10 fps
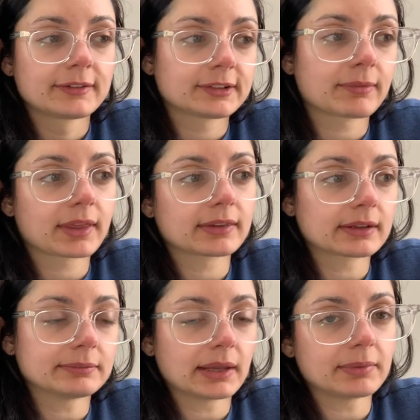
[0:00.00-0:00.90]
some things
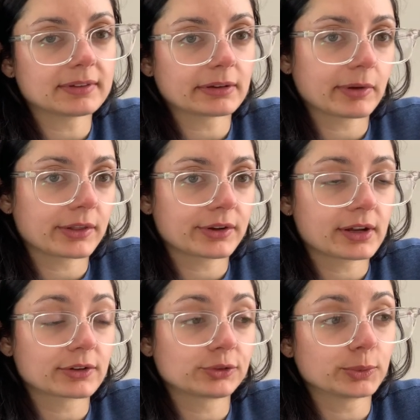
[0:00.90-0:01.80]
that maybe some other
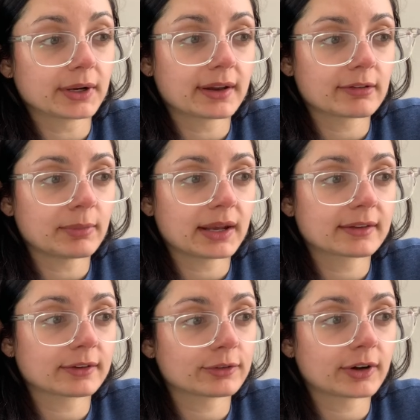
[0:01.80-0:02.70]
years wouldn't have made it
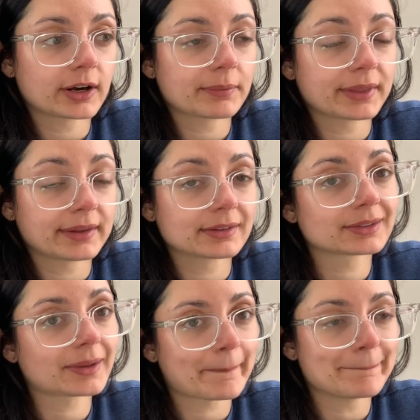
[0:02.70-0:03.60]
so far up the
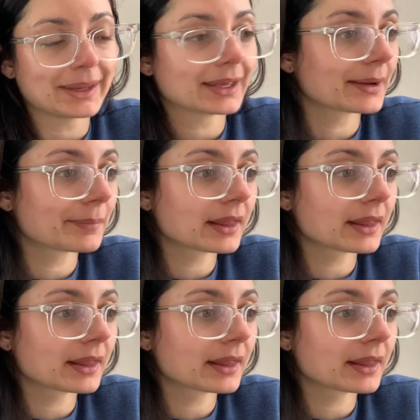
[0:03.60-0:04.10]
list make it up the